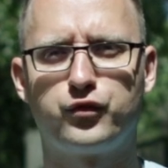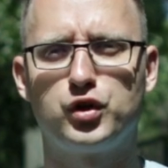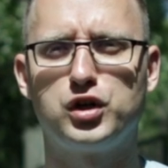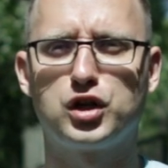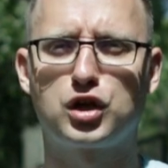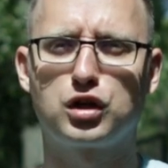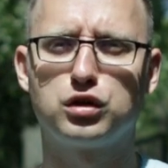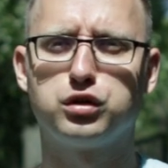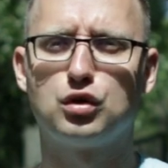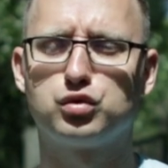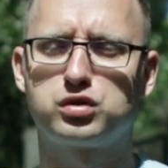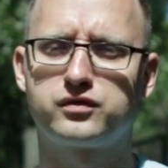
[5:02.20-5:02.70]
really
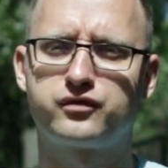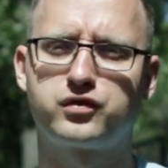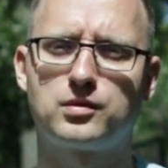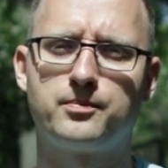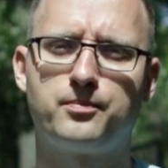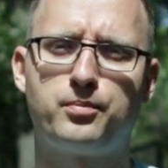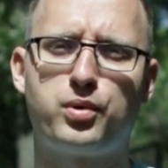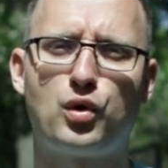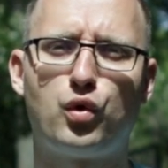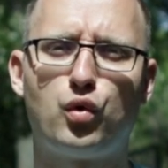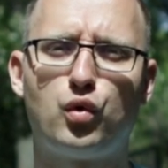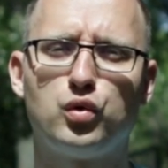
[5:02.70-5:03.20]
close
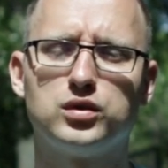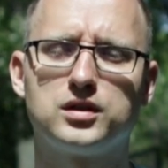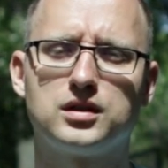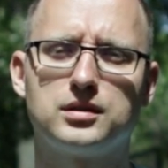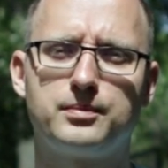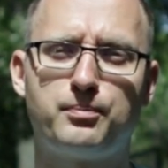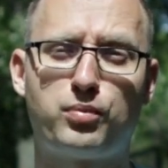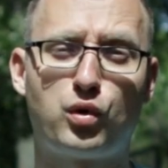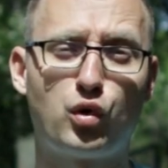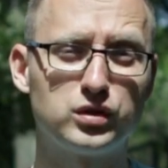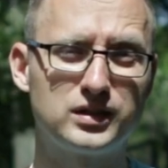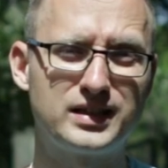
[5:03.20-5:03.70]
from Poland.
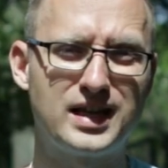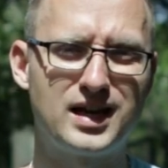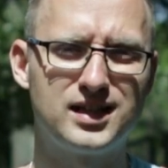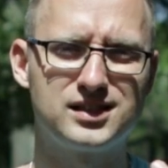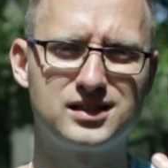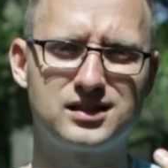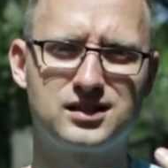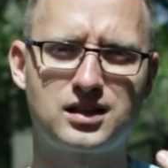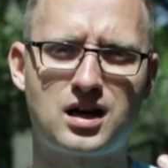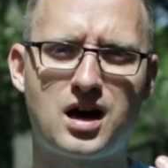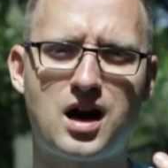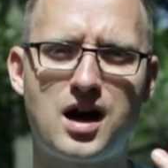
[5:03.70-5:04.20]
Poland
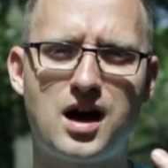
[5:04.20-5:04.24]
has the